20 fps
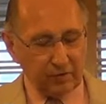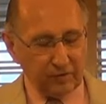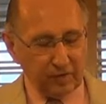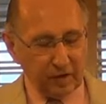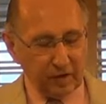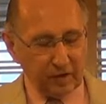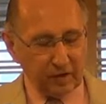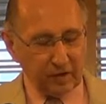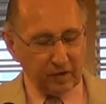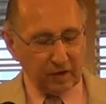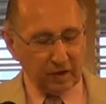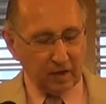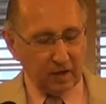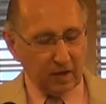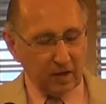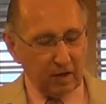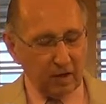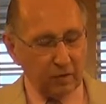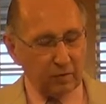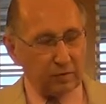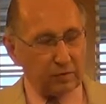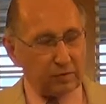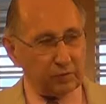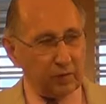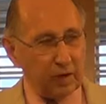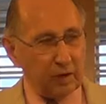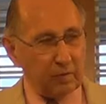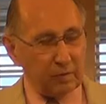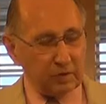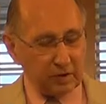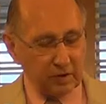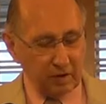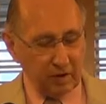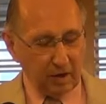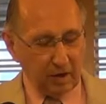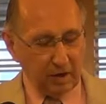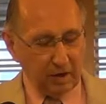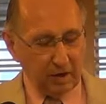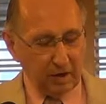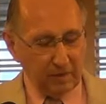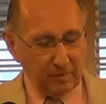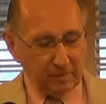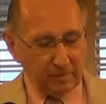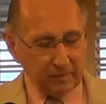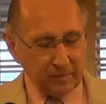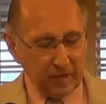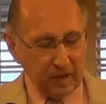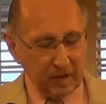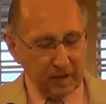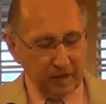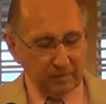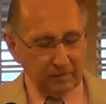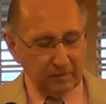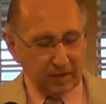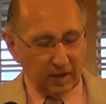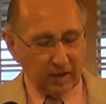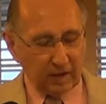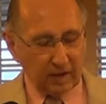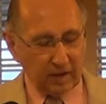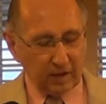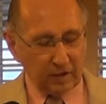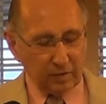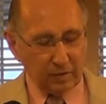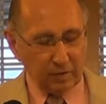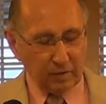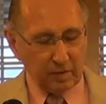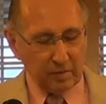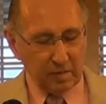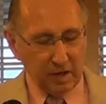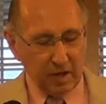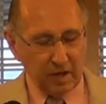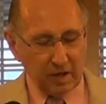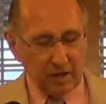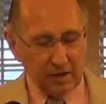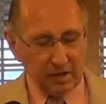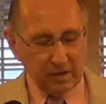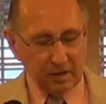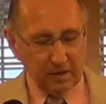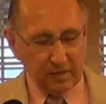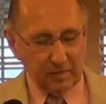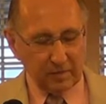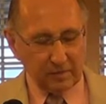feeling that all was well with Laura flooded into her mind.